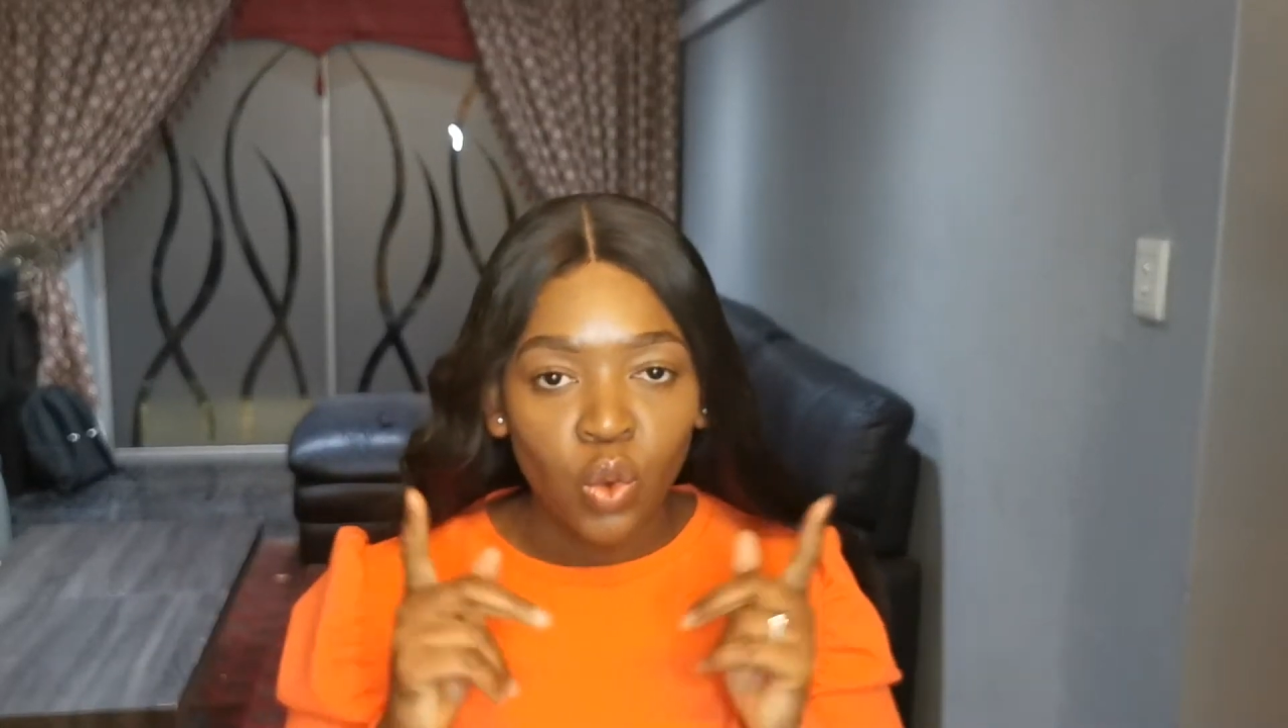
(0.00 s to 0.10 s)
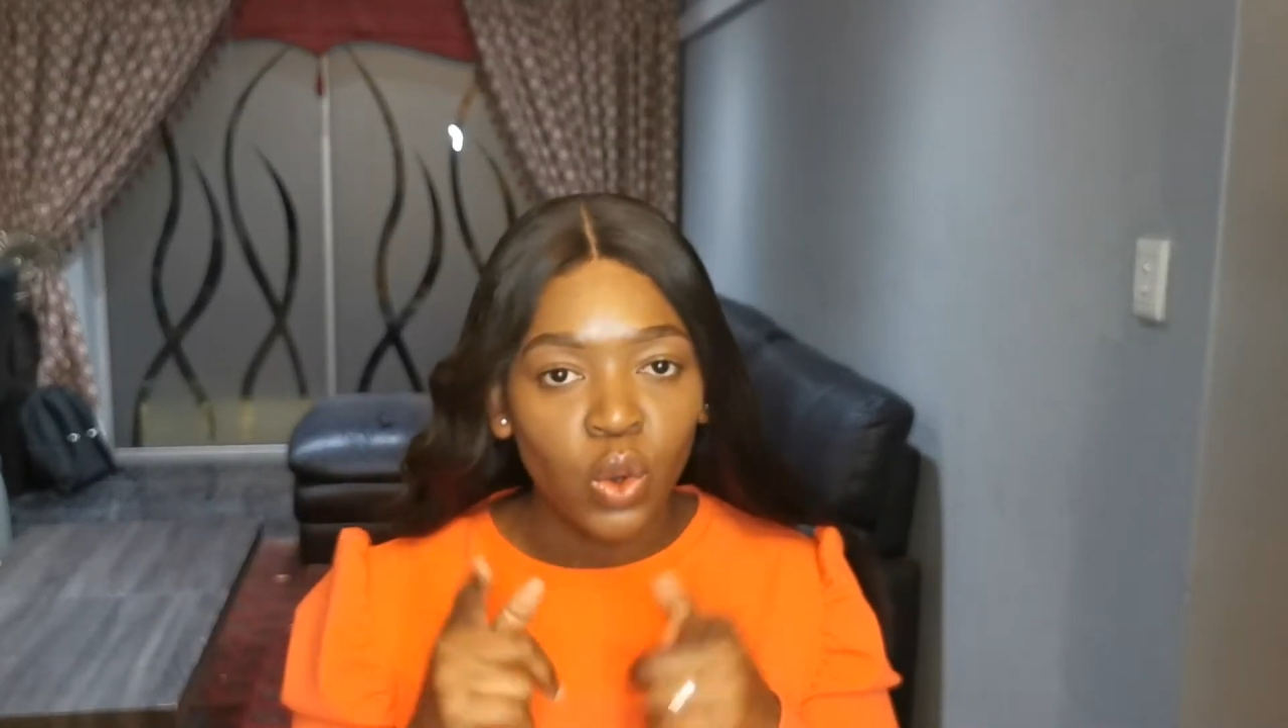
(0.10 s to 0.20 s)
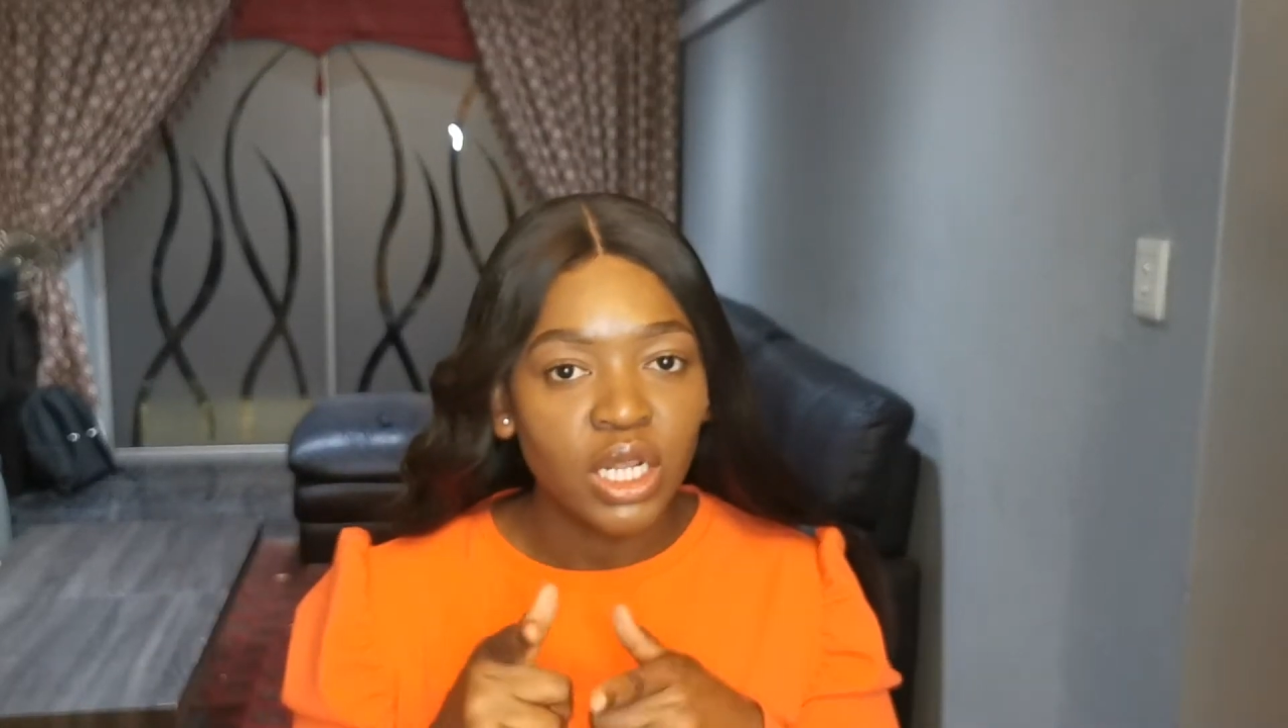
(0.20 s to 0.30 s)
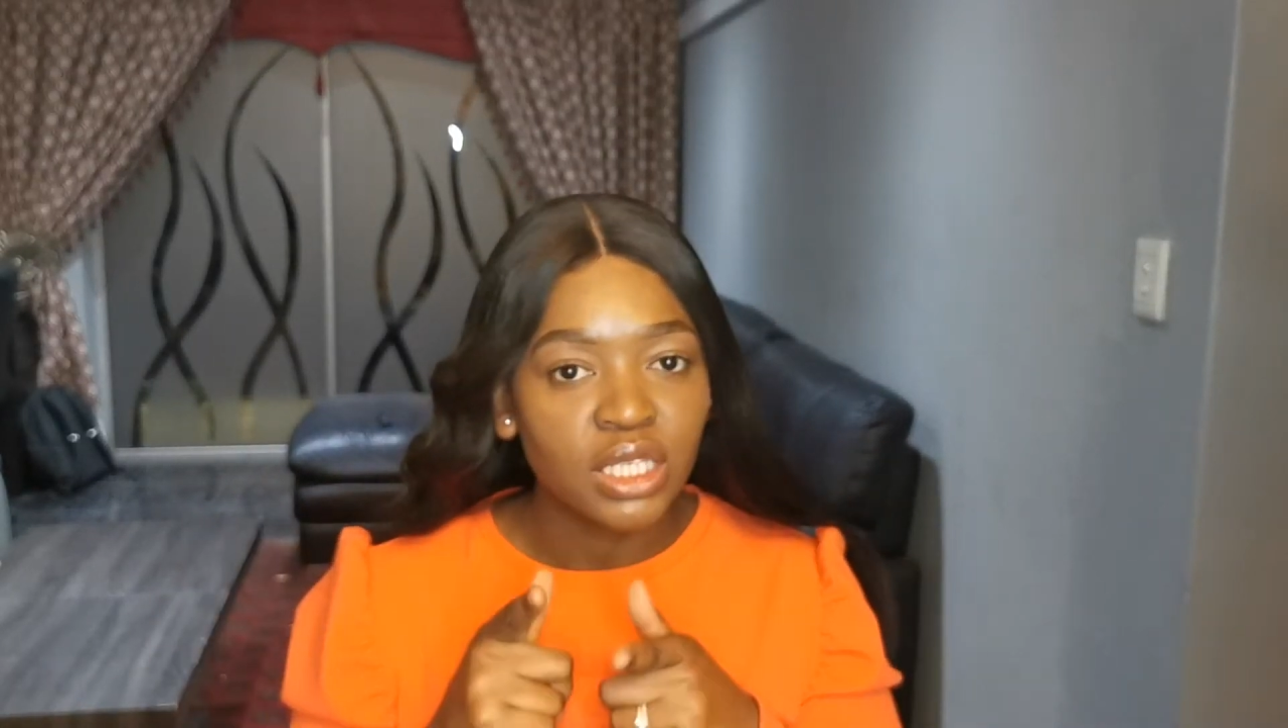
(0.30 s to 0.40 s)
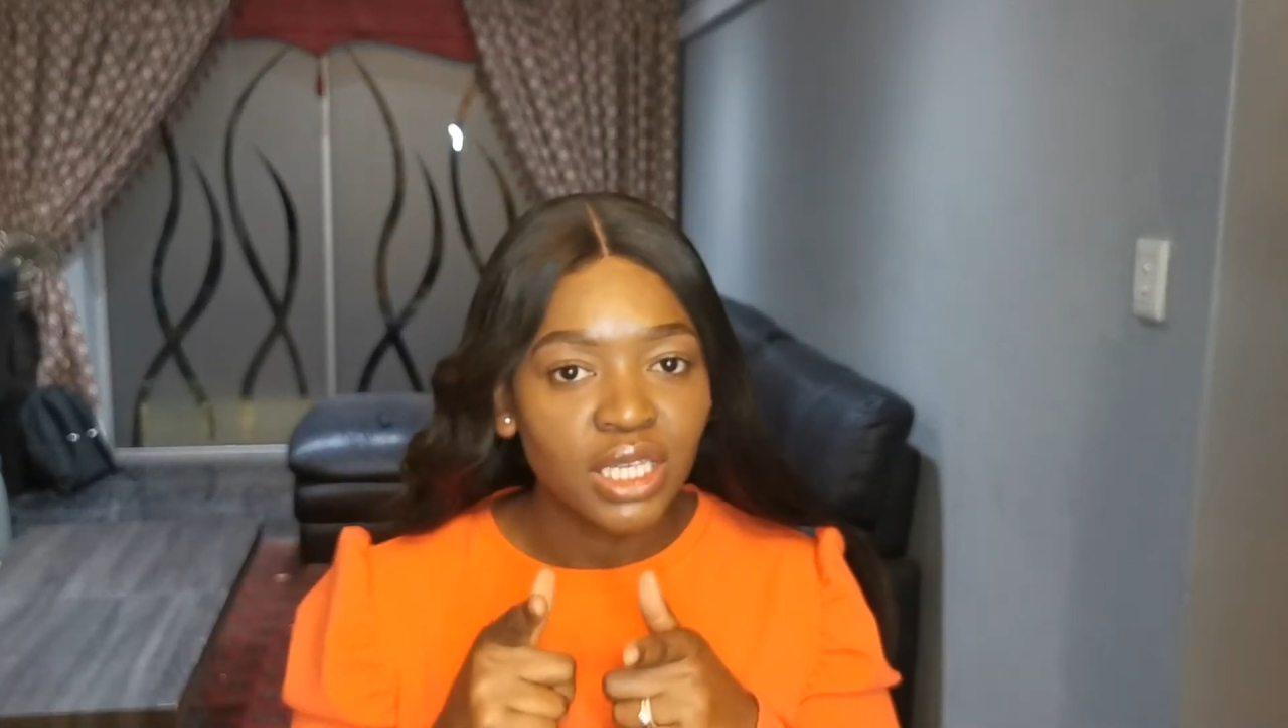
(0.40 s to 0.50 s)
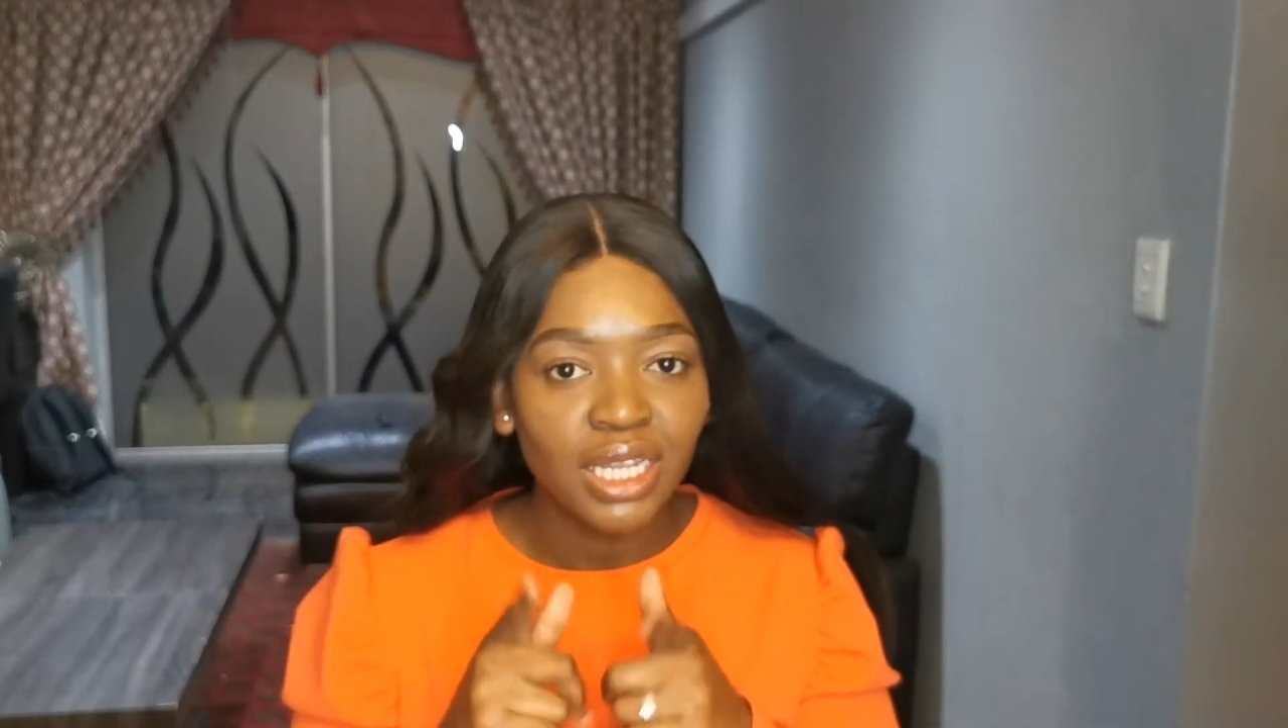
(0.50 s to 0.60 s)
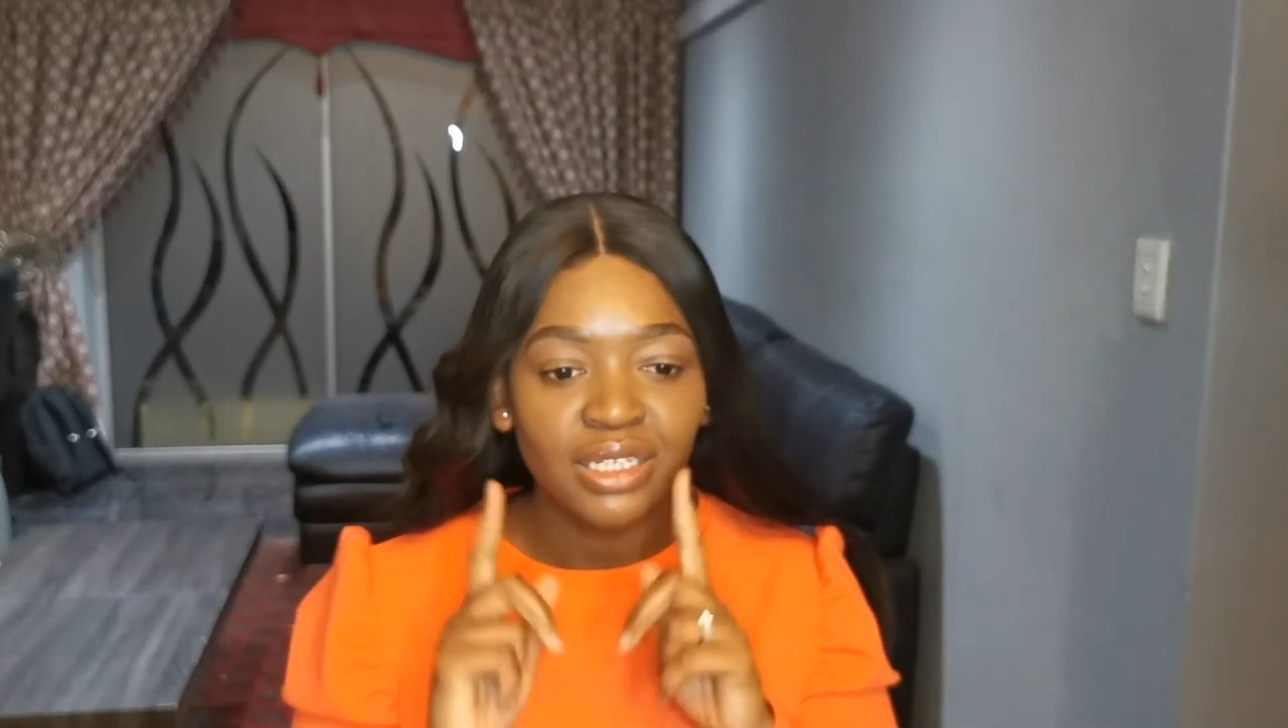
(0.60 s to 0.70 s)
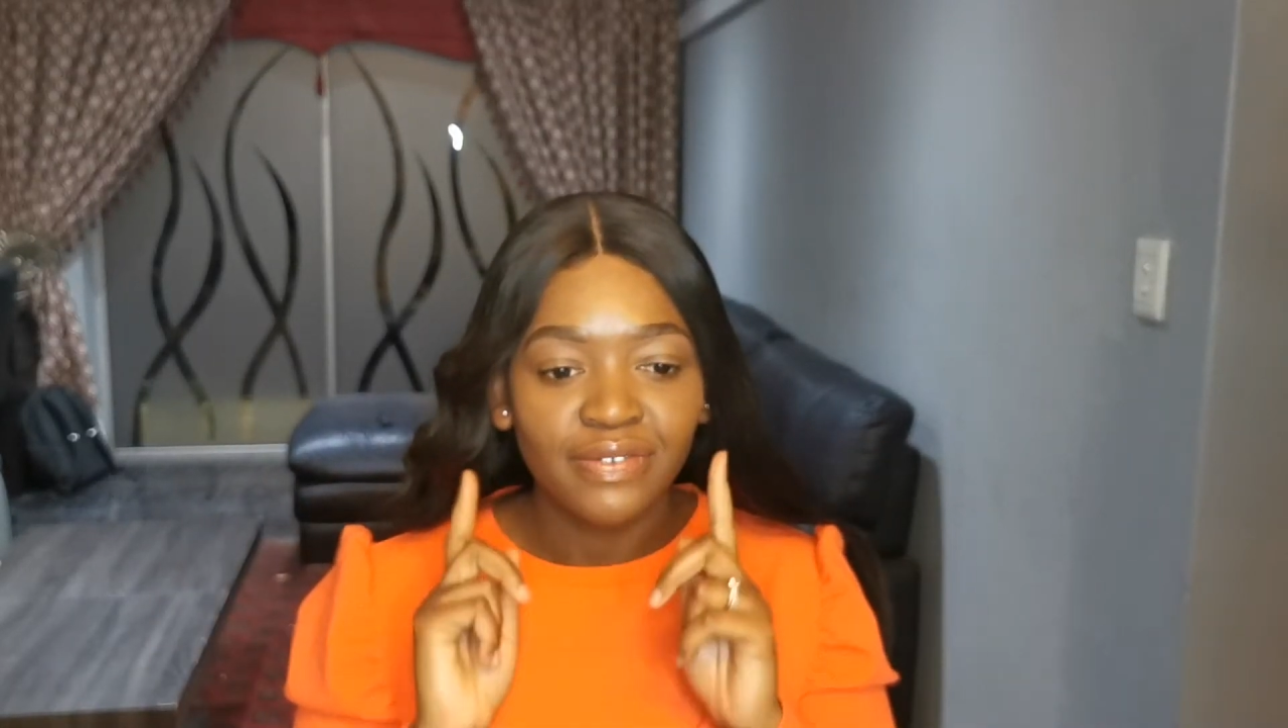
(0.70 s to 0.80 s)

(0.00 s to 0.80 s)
what is good?